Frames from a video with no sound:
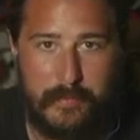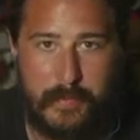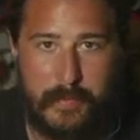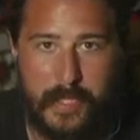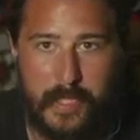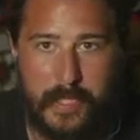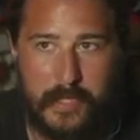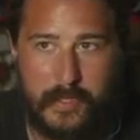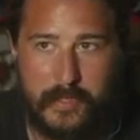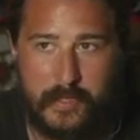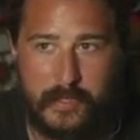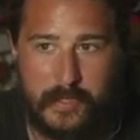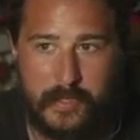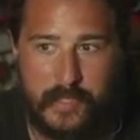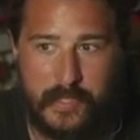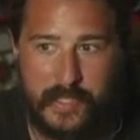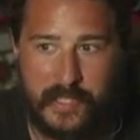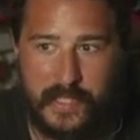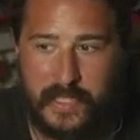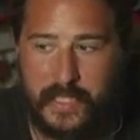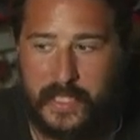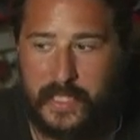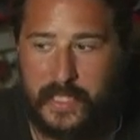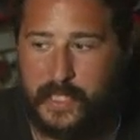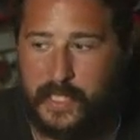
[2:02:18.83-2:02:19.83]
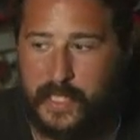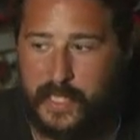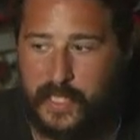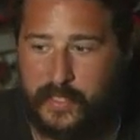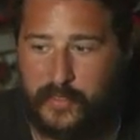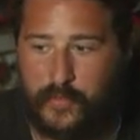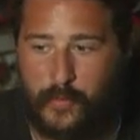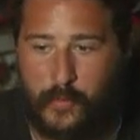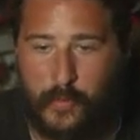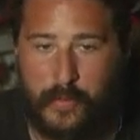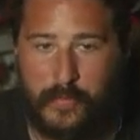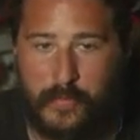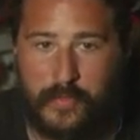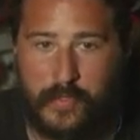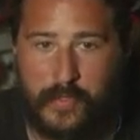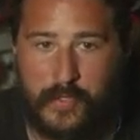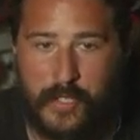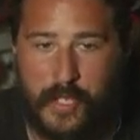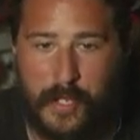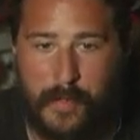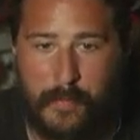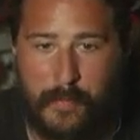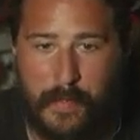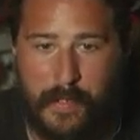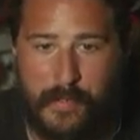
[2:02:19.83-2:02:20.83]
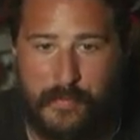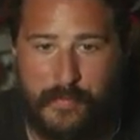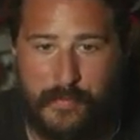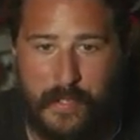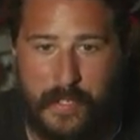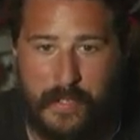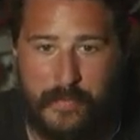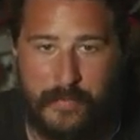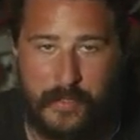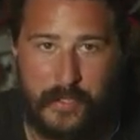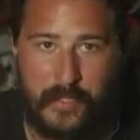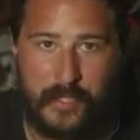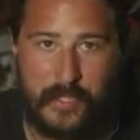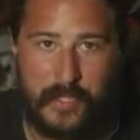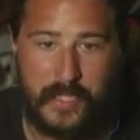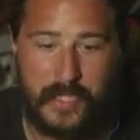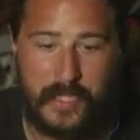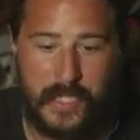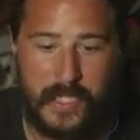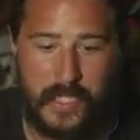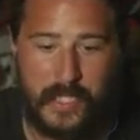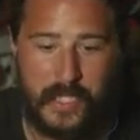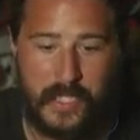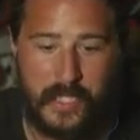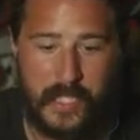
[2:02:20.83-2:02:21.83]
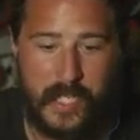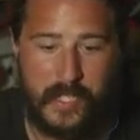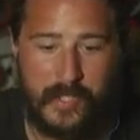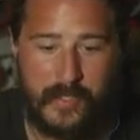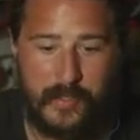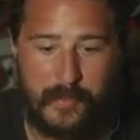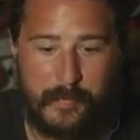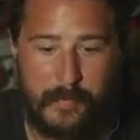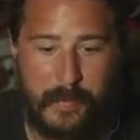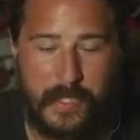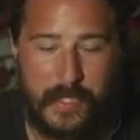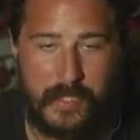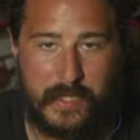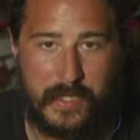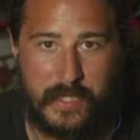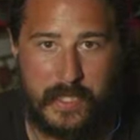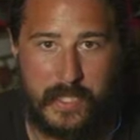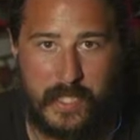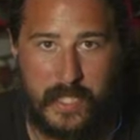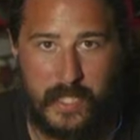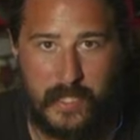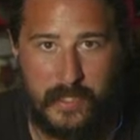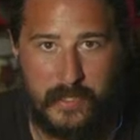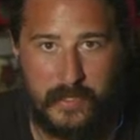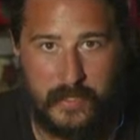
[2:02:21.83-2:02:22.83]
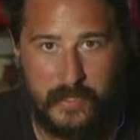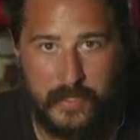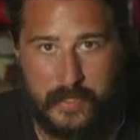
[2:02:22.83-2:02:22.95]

But uh, again, that sort of turned out in my favor. Again, not expecting that.